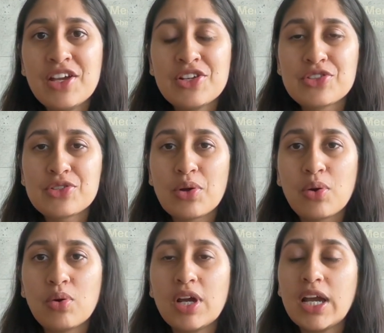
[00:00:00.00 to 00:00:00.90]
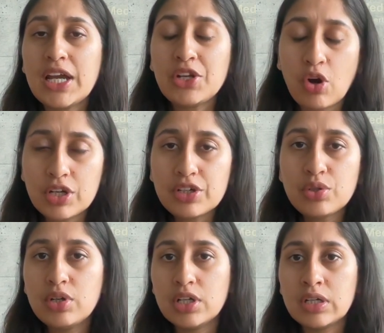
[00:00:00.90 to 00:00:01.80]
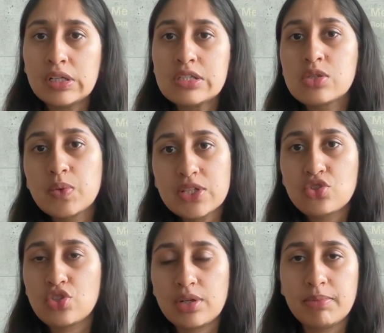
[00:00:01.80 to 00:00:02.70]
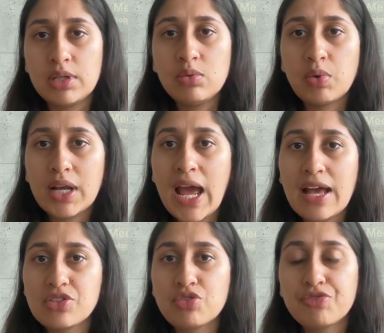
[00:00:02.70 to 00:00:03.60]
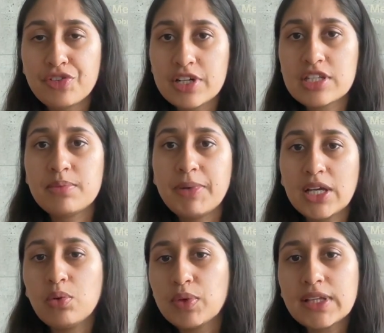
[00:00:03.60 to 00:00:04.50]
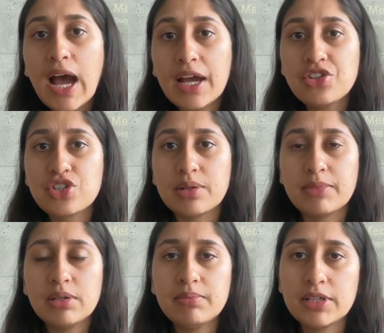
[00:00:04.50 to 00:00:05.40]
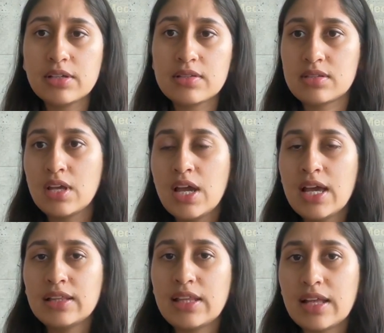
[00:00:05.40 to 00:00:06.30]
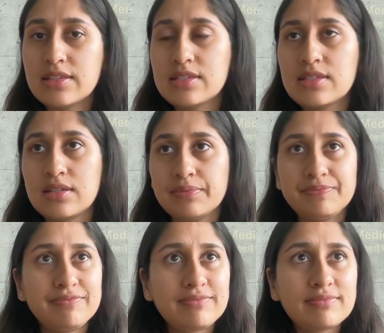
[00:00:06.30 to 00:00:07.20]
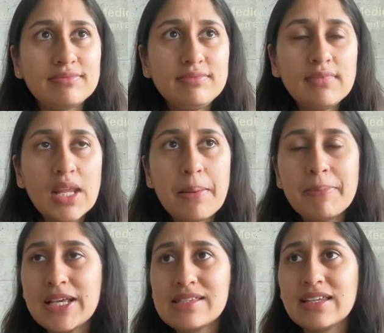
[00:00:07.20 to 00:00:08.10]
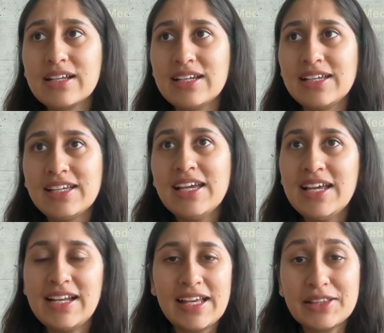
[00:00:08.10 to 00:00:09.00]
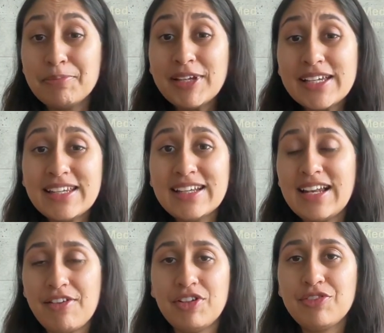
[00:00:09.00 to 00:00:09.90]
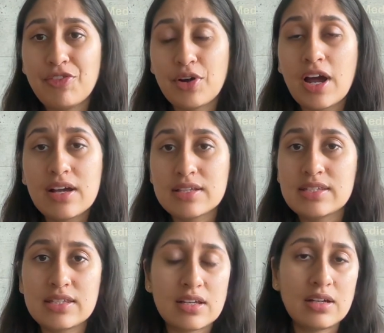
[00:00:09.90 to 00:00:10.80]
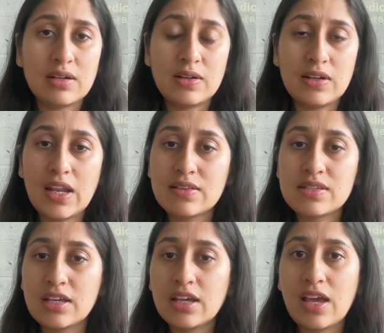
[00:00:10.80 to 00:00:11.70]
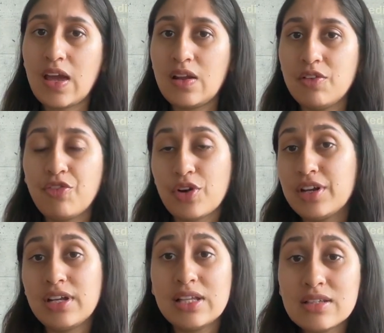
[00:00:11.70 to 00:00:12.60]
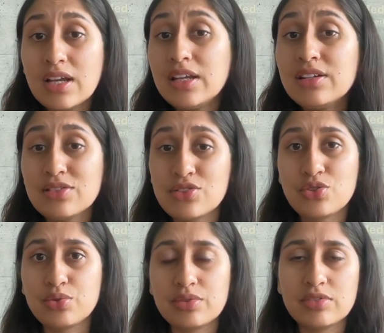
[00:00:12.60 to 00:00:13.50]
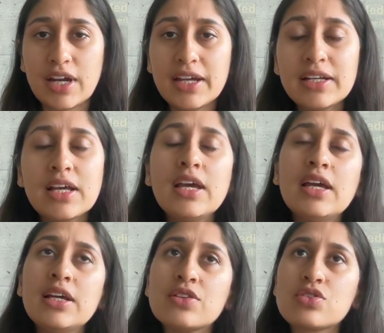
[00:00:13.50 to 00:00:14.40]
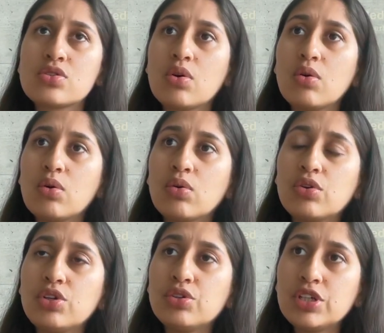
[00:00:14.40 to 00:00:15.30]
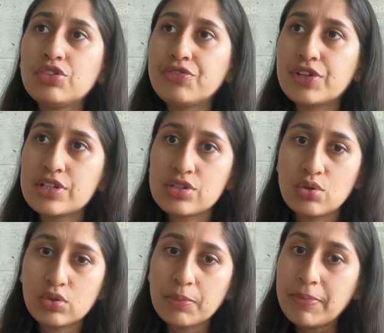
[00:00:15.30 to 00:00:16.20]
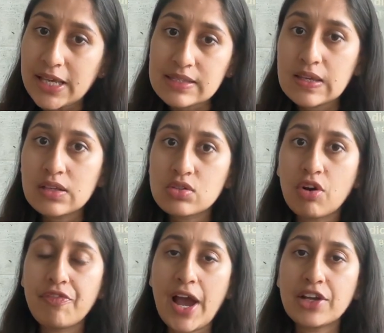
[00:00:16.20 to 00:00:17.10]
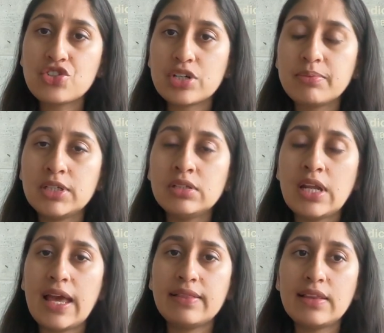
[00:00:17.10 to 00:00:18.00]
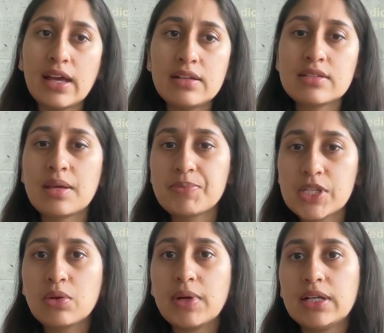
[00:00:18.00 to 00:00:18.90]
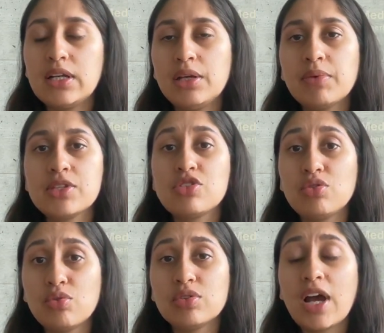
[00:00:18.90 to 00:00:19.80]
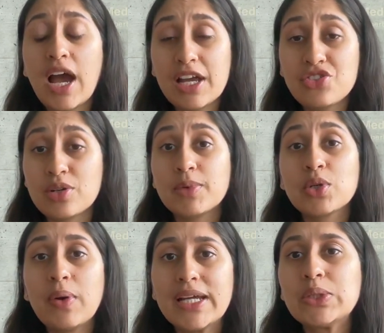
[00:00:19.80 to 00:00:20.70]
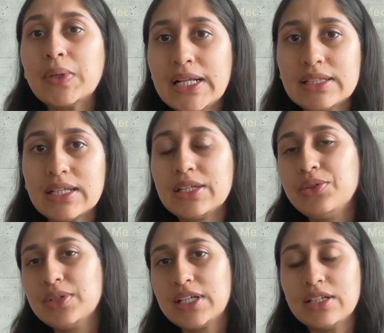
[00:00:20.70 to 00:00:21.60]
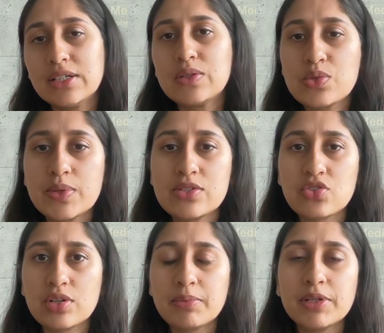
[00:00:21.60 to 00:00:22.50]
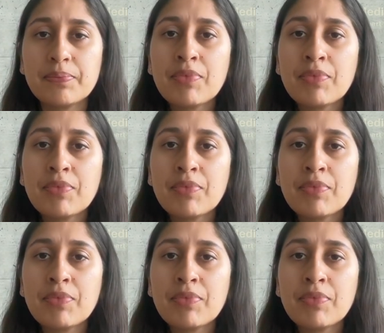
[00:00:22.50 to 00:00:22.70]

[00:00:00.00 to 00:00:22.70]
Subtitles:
So, in order to learn Swiss German, one has to first begin with High German because that's basically like the beginning level for us, let's say for an Indian student, right? So you need to first know the basics of High German, and then subsequently, once you know the High German quite well, then you can learn Swiss German.